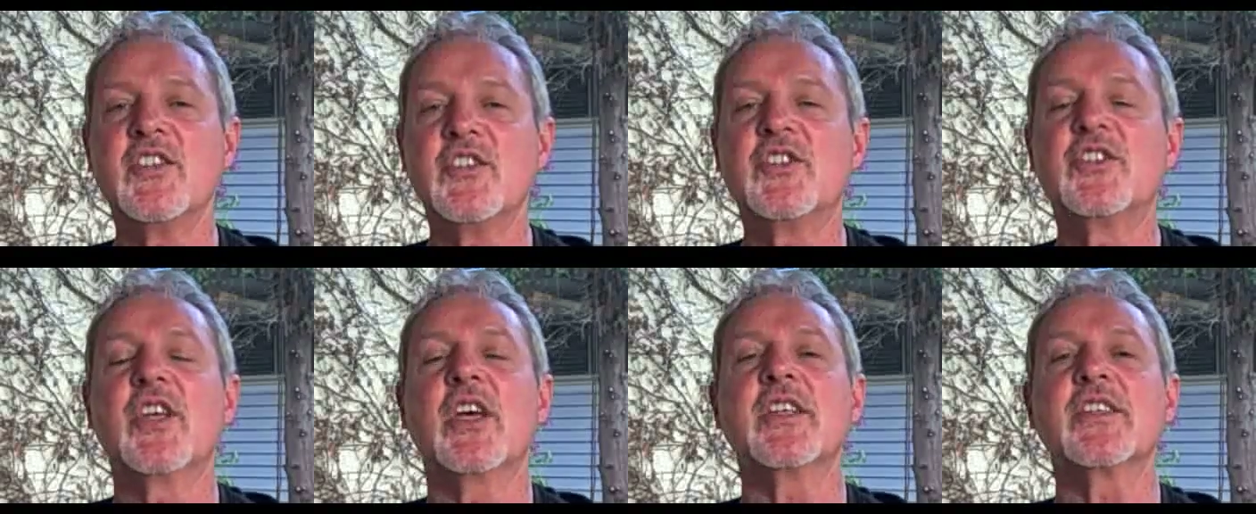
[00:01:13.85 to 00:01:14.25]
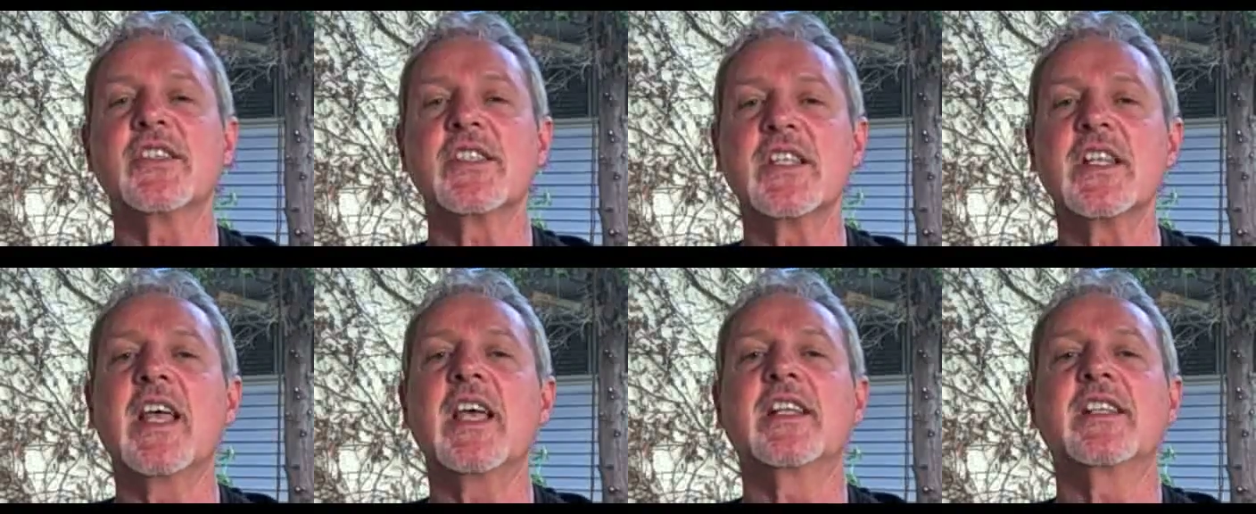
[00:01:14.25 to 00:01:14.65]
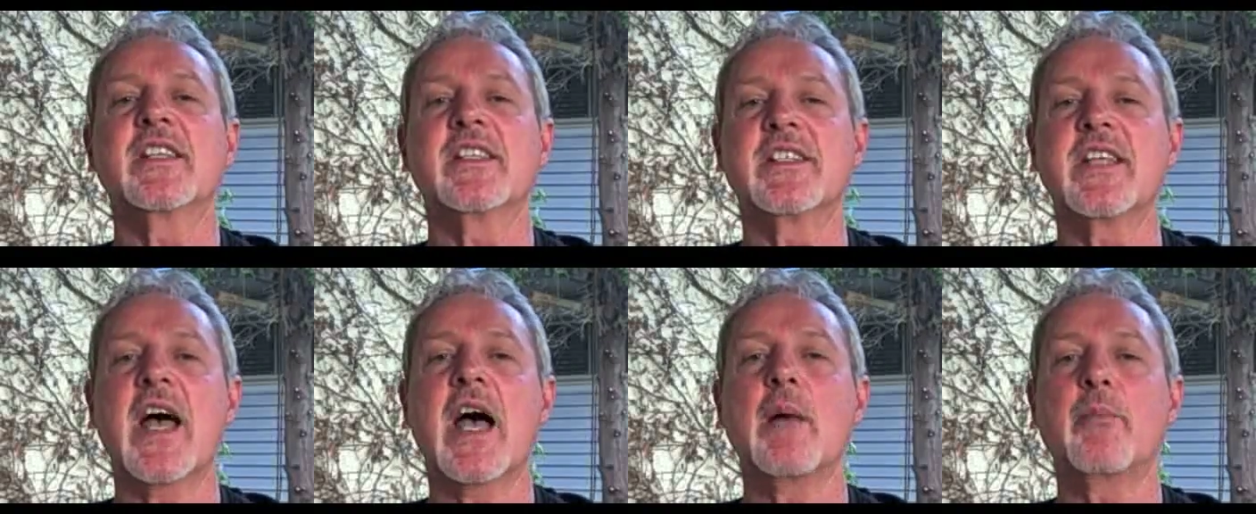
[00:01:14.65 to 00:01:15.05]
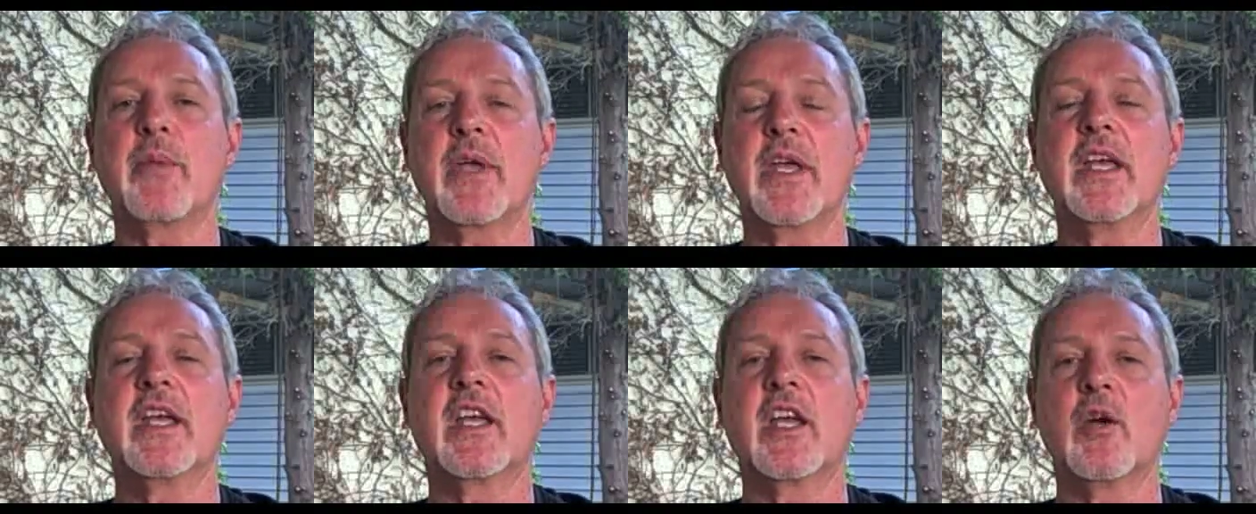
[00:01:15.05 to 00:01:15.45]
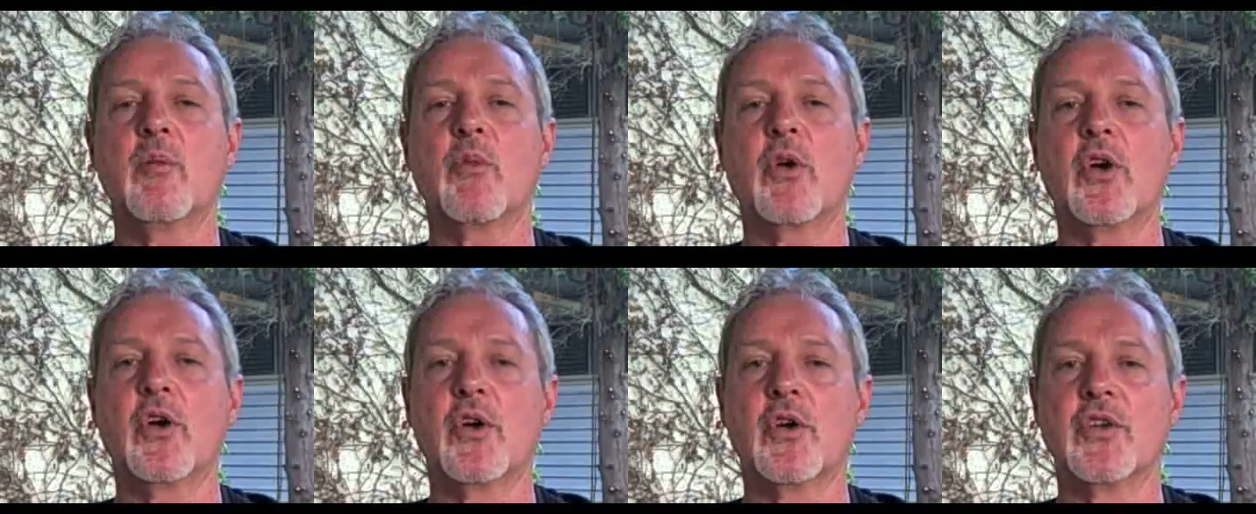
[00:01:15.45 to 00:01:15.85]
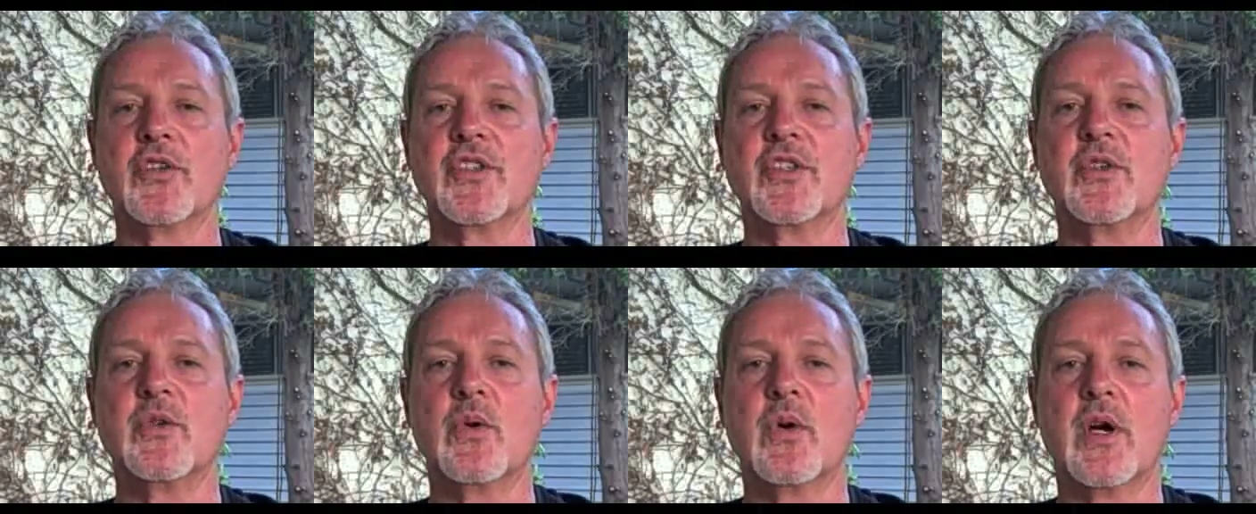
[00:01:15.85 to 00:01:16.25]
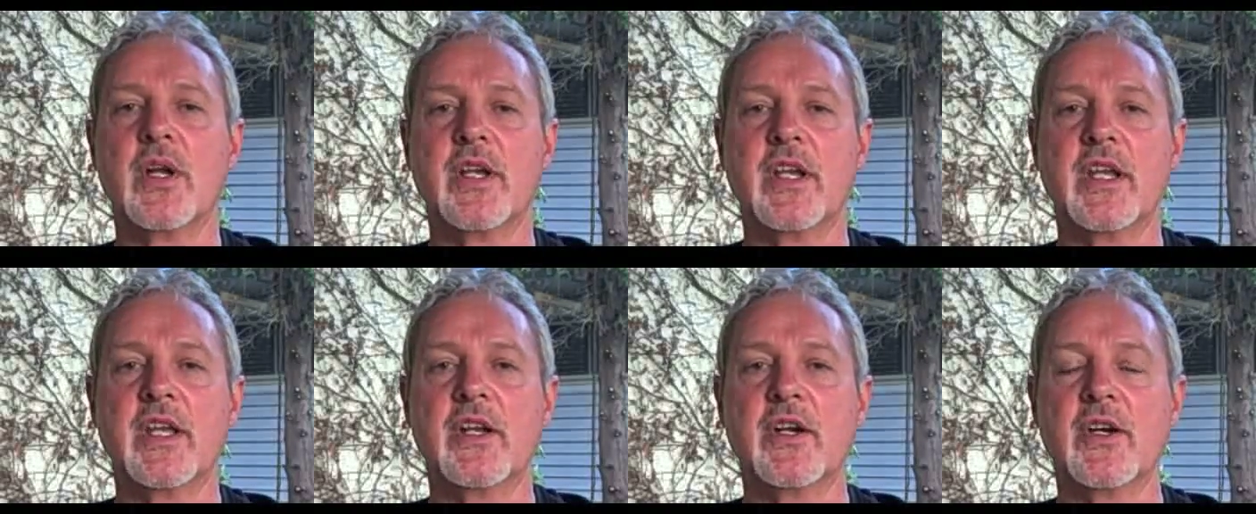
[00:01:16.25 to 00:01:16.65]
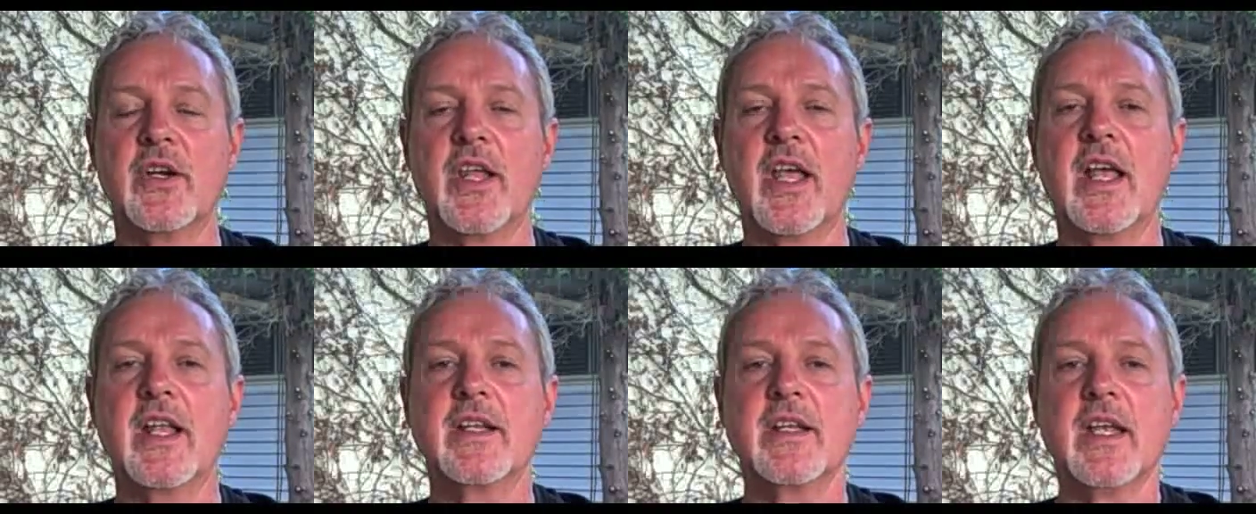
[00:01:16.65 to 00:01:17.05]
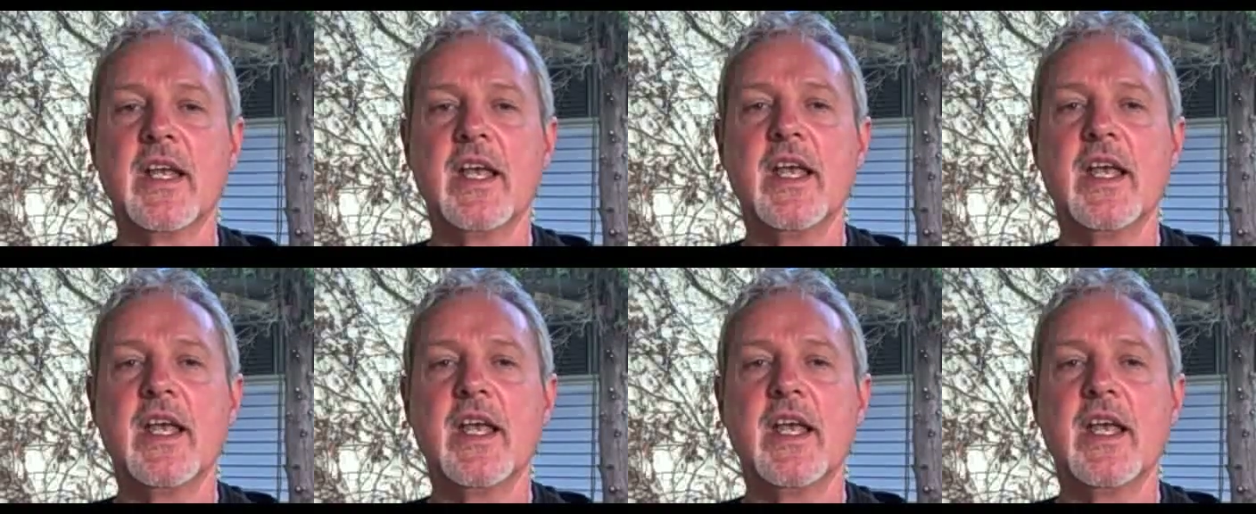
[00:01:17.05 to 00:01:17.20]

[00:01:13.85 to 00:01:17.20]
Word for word: just like the top income earners do on the internet.